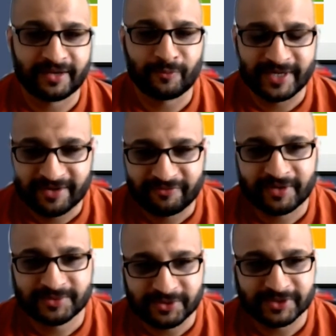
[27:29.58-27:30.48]
Whenever
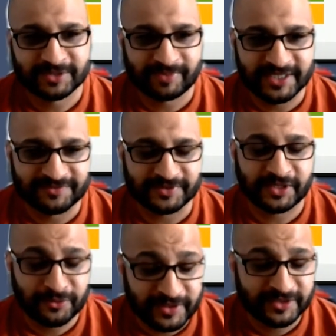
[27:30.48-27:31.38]
I'm talking to police force,
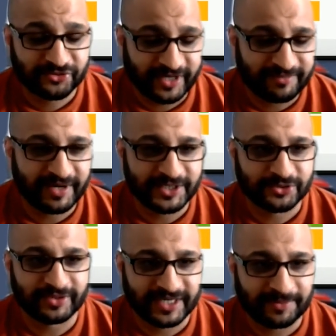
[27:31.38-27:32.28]
I want to try and make
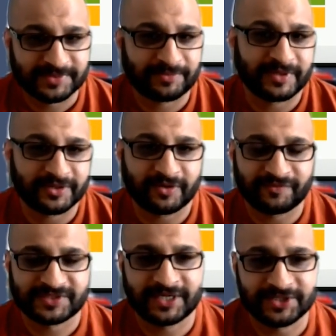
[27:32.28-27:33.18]
sure it comes up in a
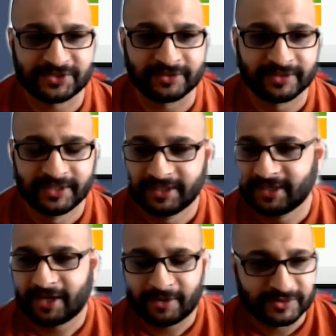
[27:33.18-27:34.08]
conversation.
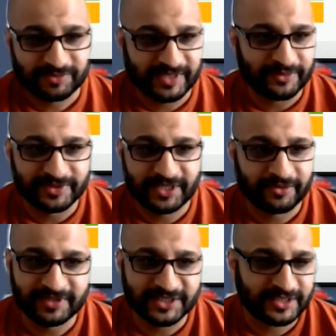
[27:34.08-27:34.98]
Ultimately, we don't
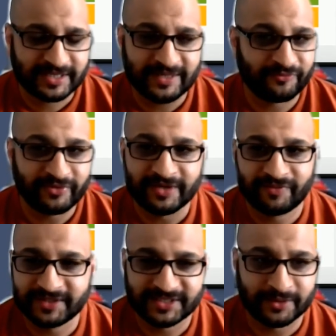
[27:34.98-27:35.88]
need to keep
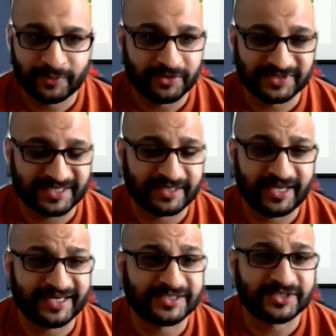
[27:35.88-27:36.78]
reinventing the wheels, and
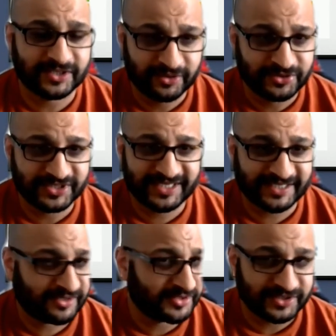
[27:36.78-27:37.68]
it's a solutions
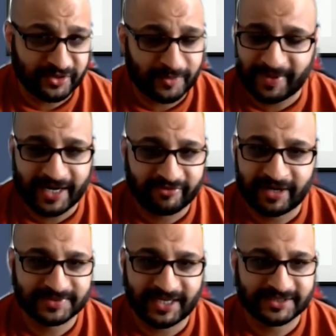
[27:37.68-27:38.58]
catalog. It's not a Power
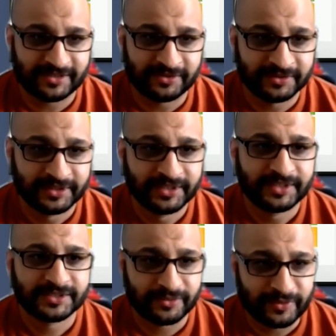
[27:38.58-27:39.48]
Apps catalog.
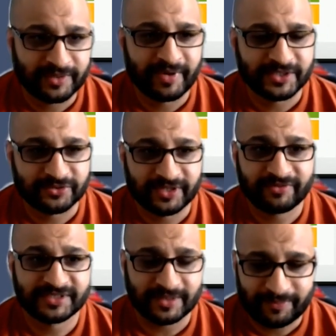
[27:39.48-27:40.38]
So we want to make sure there
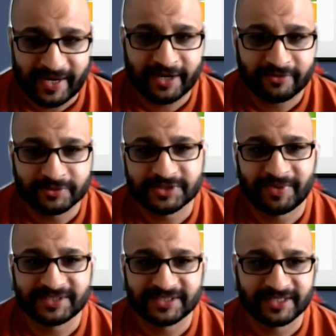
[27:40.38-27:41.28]
is some Power
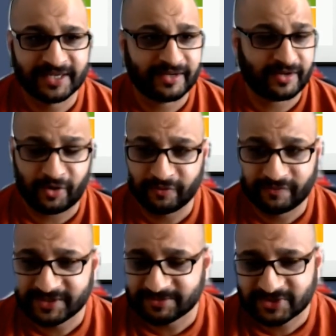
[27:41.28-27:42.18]
Automates in there,
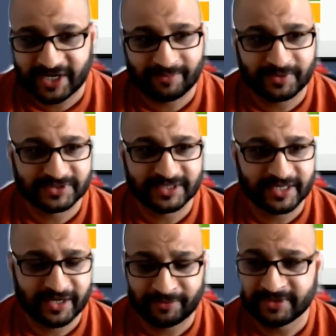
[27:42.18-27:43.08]
hopefully some chatbots in there
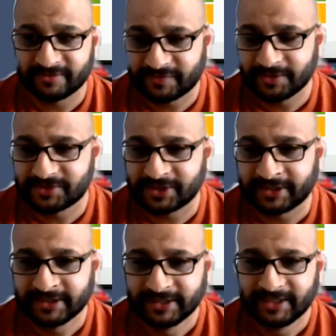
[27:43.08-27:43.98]
going in the future.
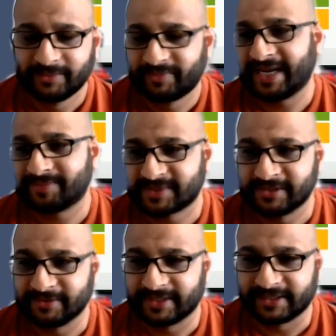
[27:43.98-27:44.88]
But
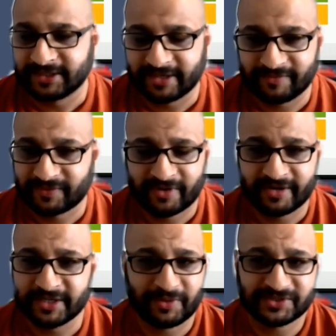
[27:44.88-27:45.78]
absolutely, if there are
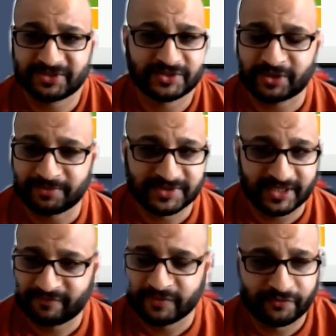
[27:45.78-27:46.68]
any questions, as Tom
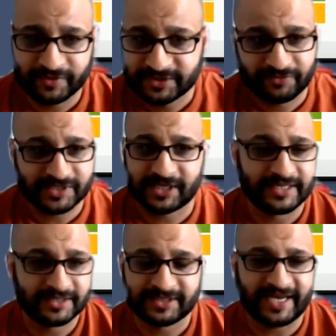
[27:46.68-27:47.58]
said, feel free to reach out
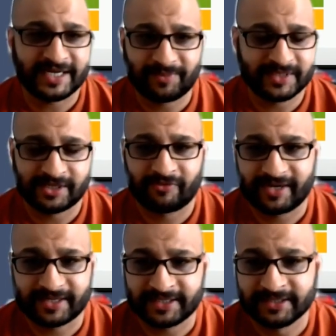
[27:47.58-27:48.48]
either to NEP
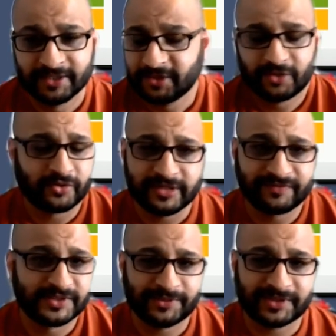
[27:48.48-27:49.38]
directly or
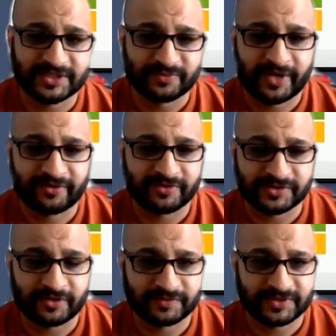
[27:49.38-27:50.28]
even to us as
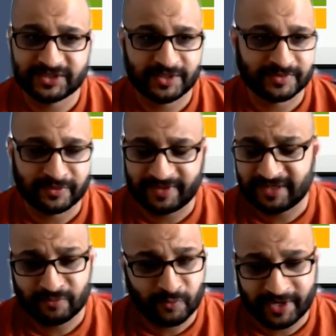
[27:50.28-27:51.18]
Microsoft in terms of
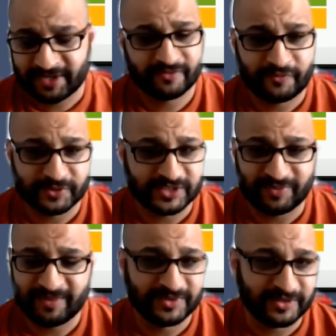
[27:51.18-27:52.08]
what other forces
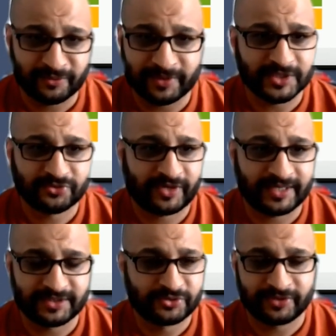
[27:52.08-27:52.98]
may be doing, and we can try
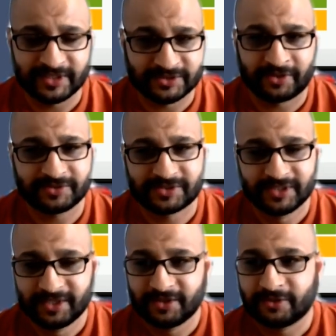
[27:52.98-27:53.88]
and join the dots,
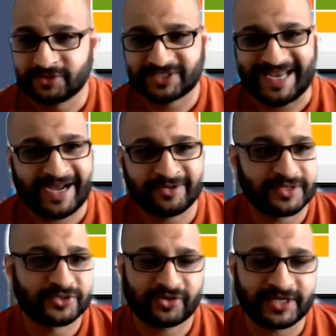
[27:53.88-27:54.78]
or just how you can
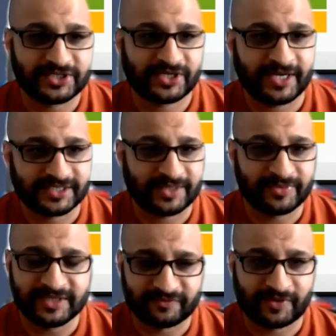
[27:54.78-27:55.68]
try and share some of
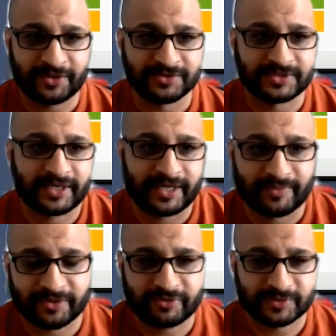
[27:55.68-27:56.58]
these flows
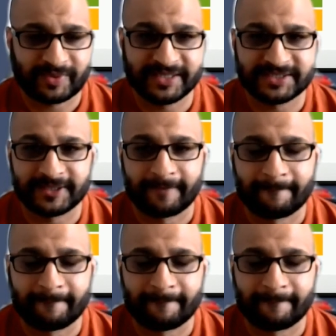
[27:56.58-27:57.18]
across policing.